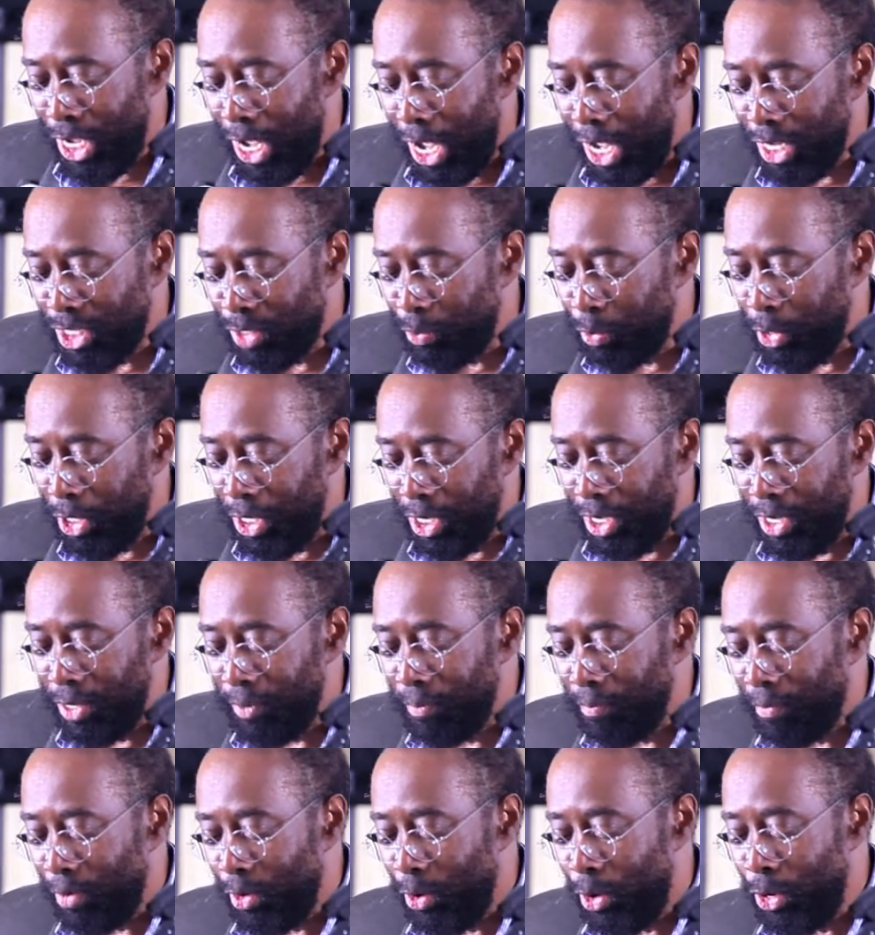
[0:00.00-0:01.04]
has
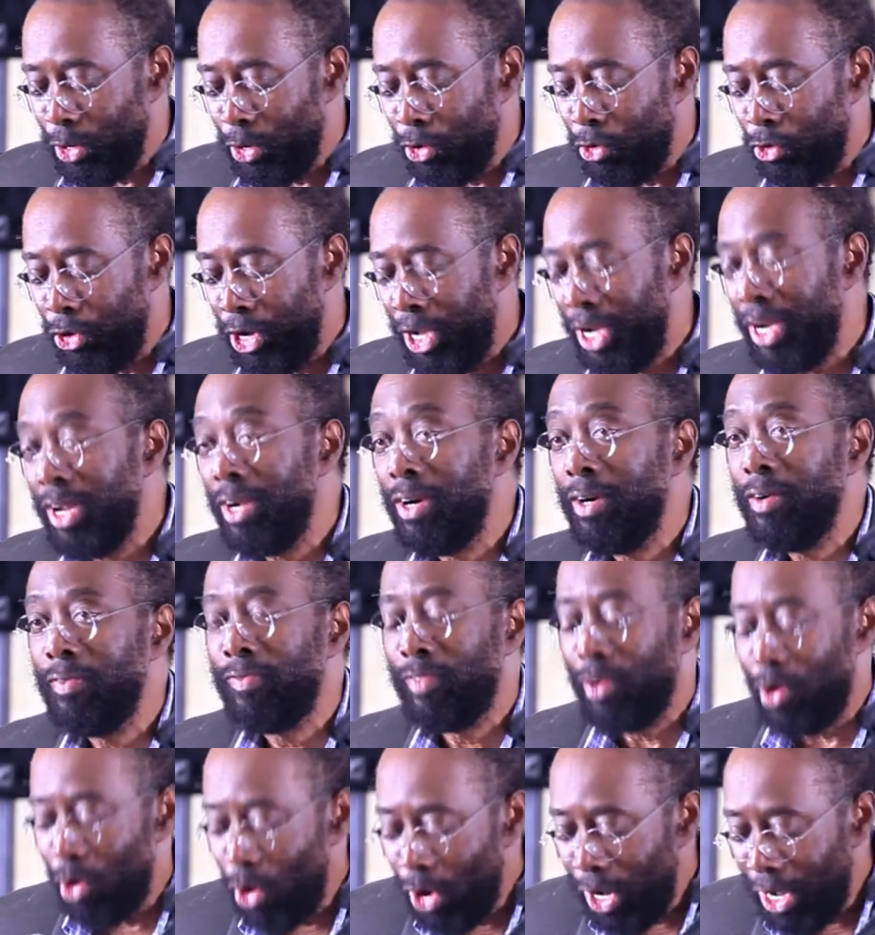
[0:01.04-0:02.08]
been on the radar
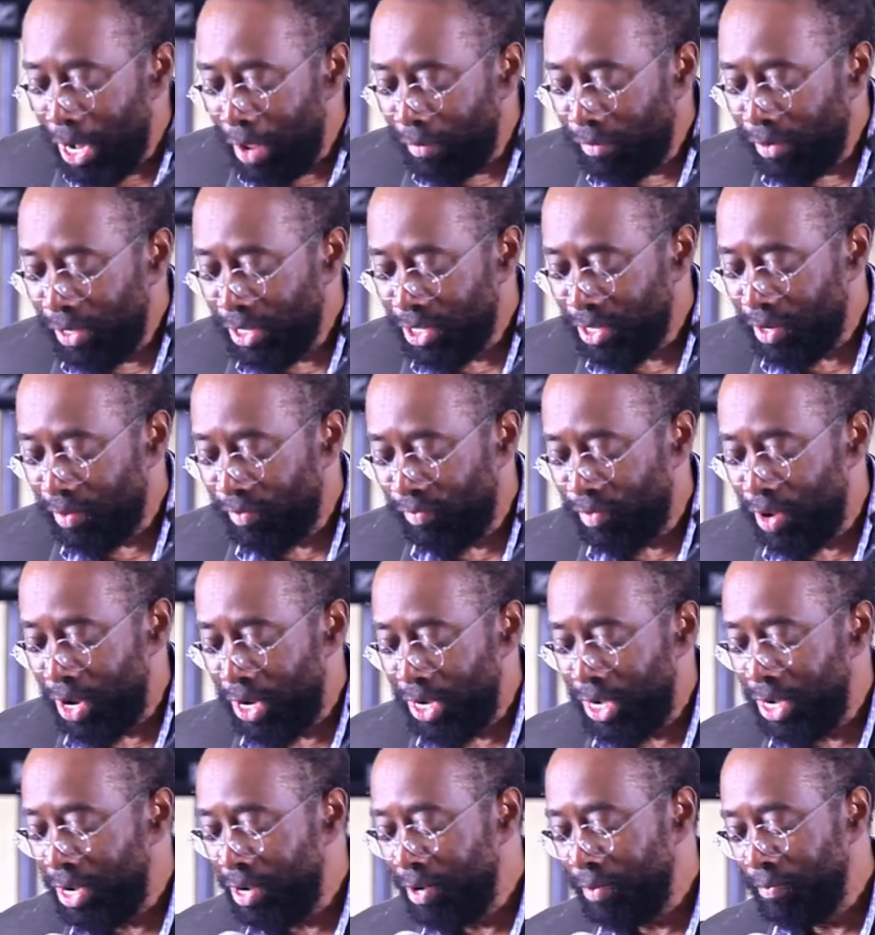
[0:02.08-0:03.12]
for all levels of
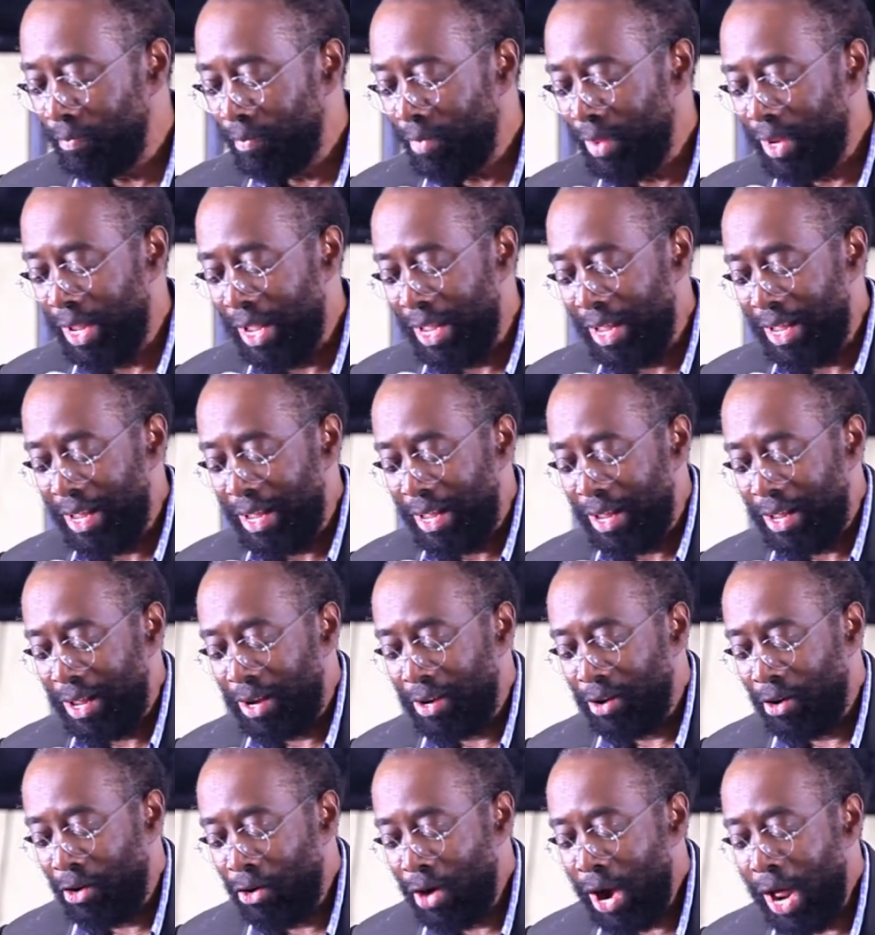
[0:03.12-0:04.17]
funding
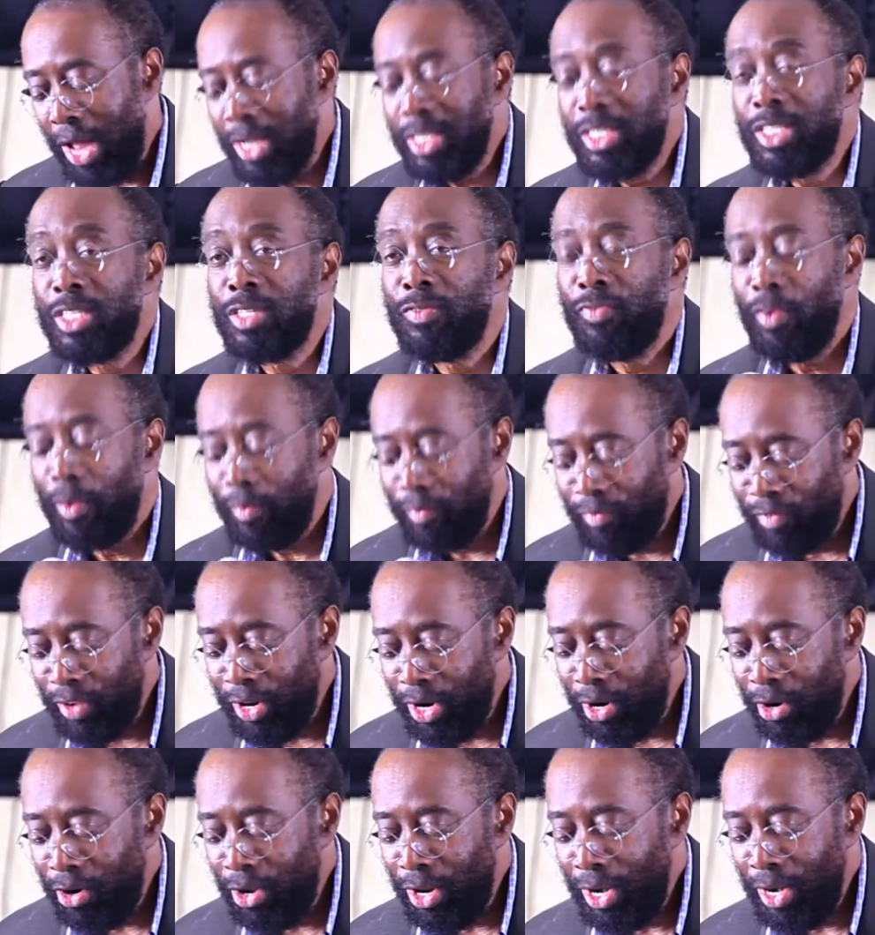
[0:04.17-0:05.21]
and grants from
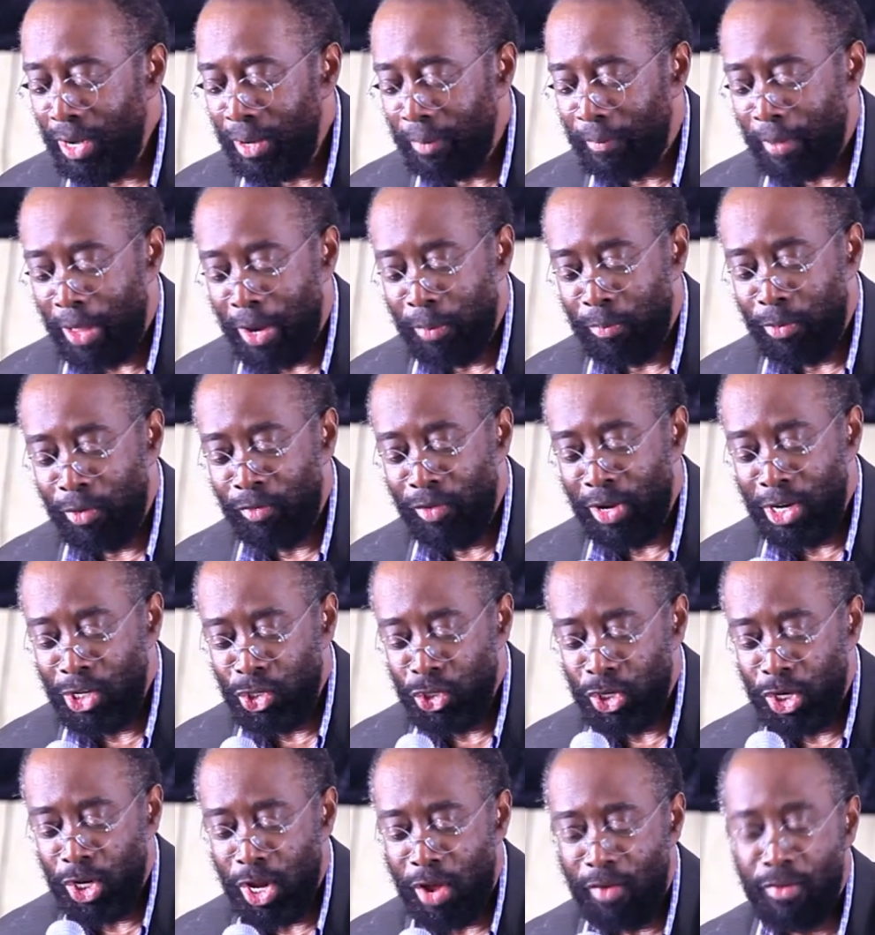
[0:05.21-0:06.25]
federal and
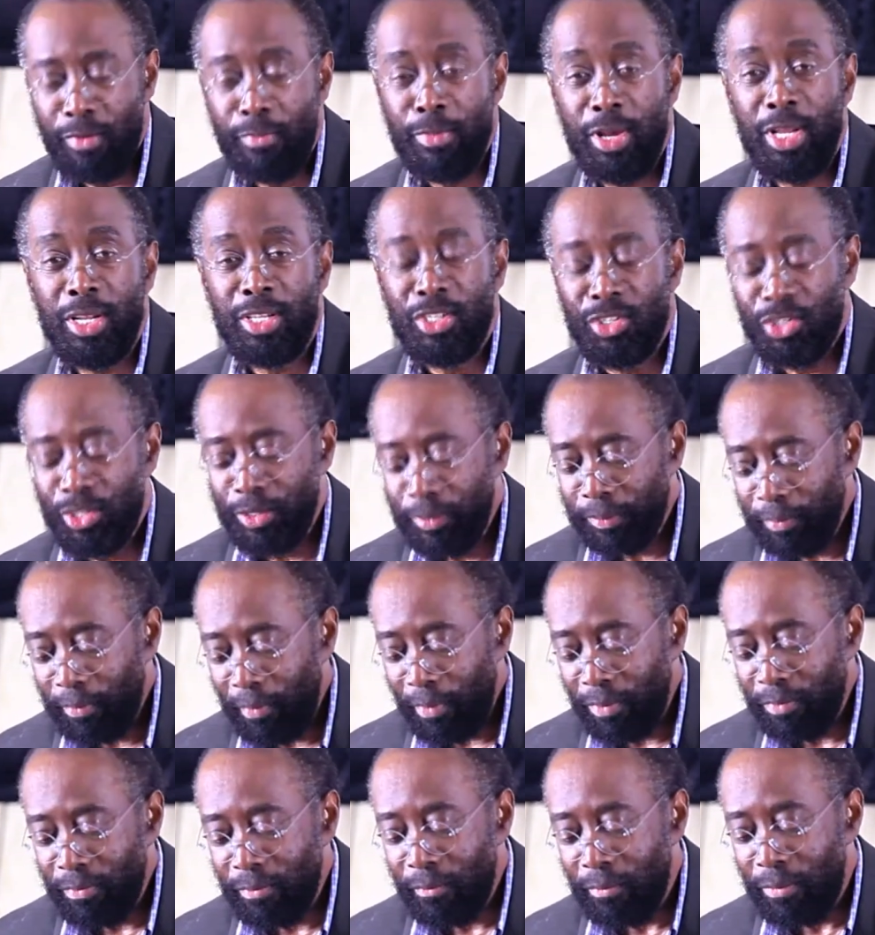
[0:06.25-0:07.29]
provincial governments
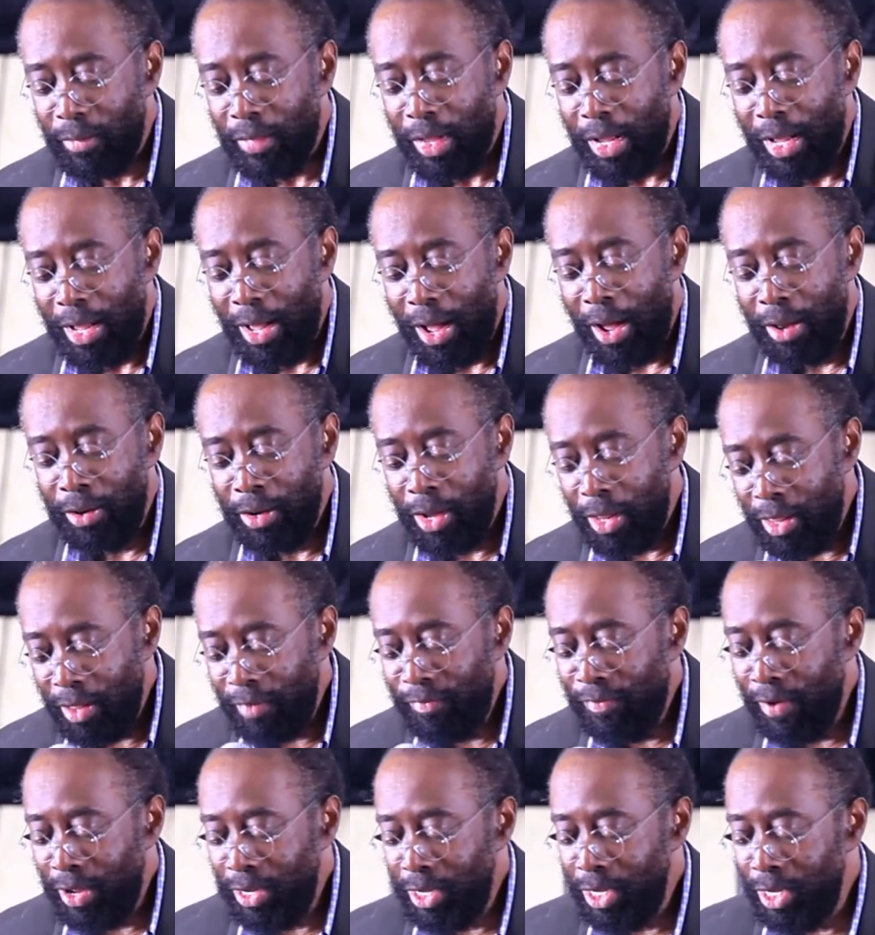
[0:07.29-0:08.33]
and other
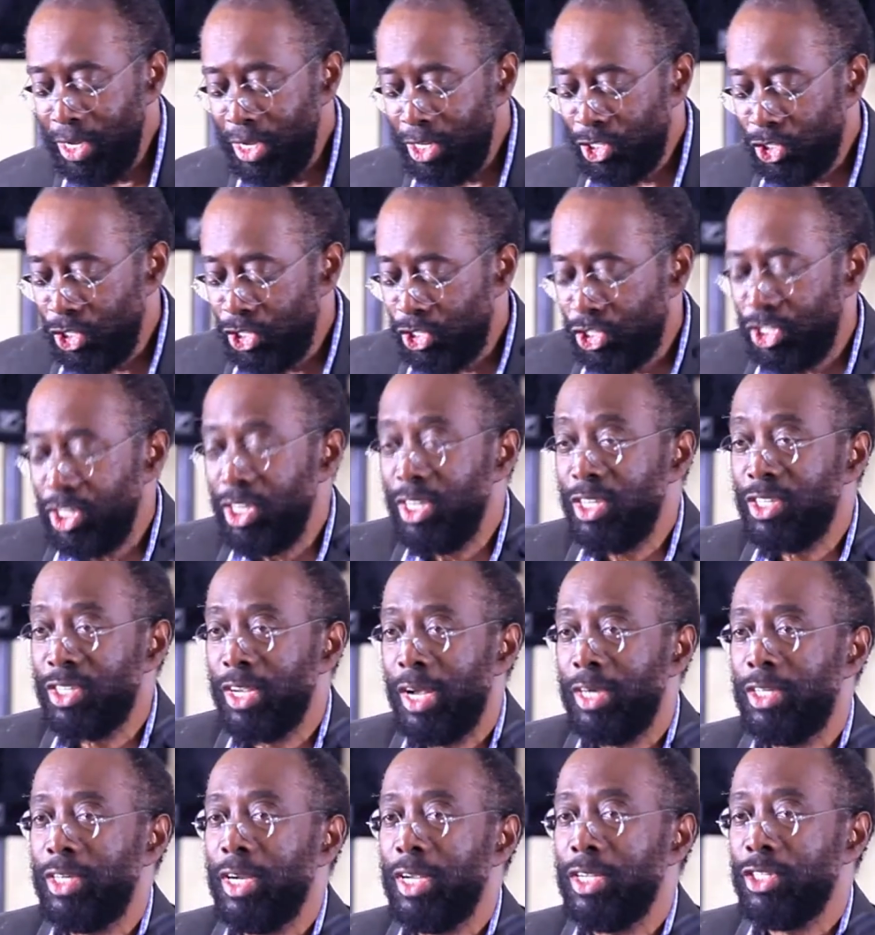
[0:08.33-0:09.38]
funding agencies
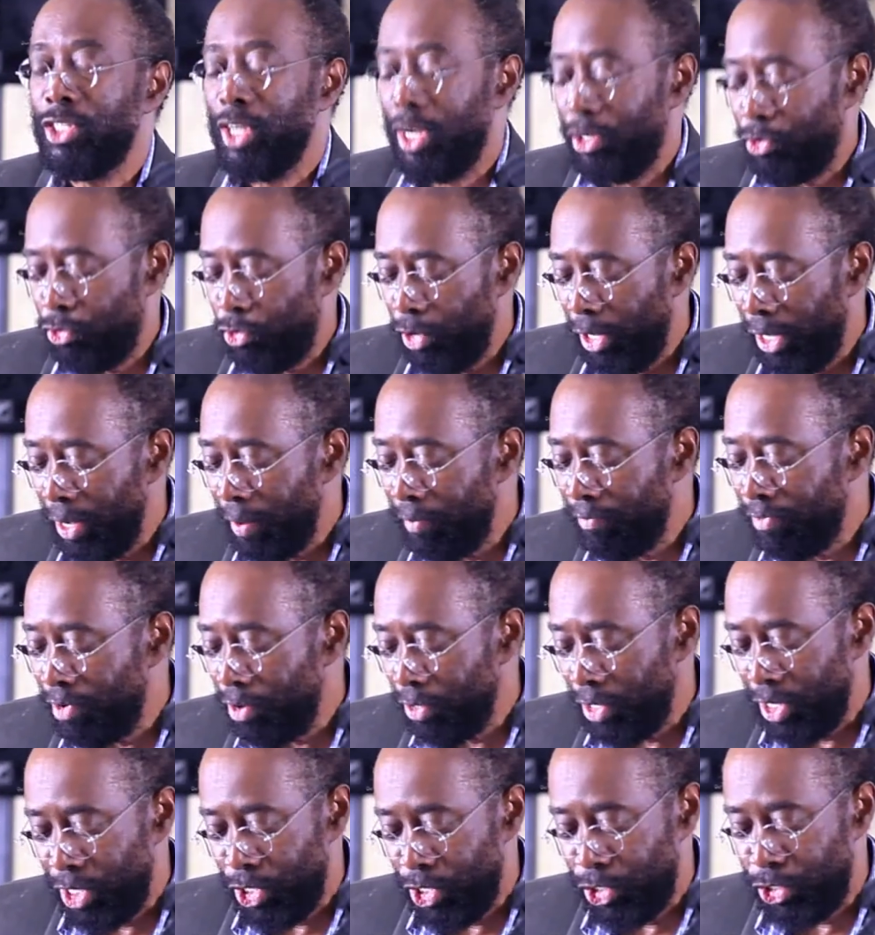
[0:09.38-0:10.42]
such as the Trillium
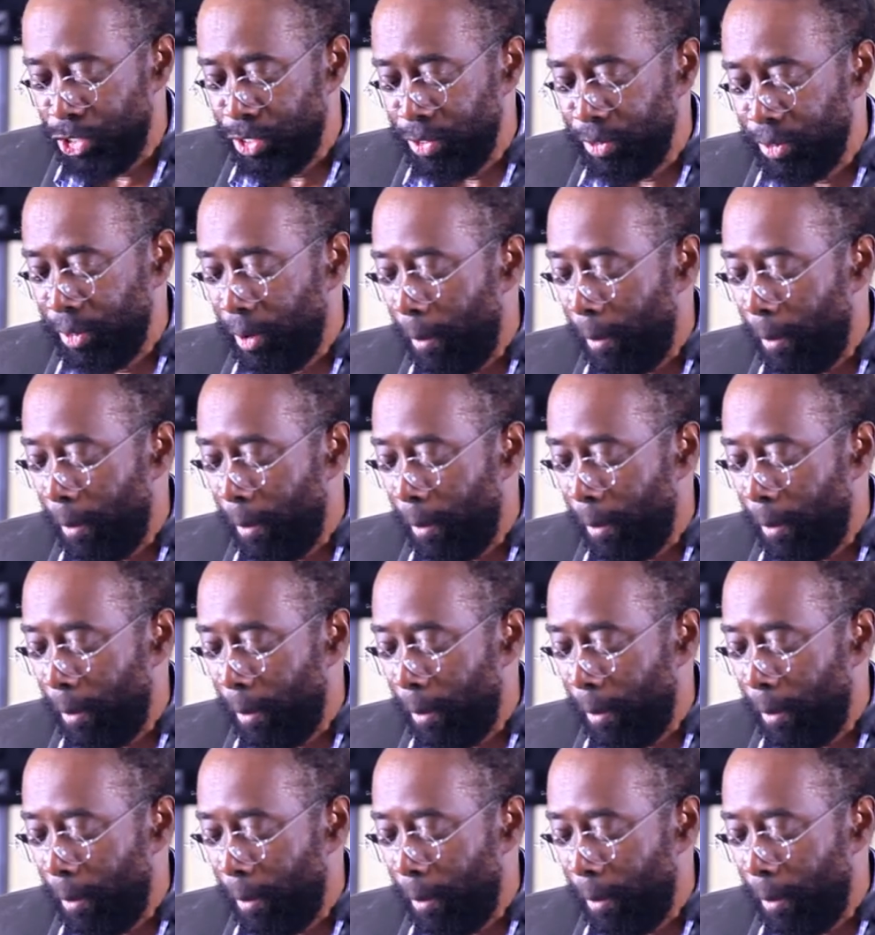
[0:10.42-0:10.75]
Foundation.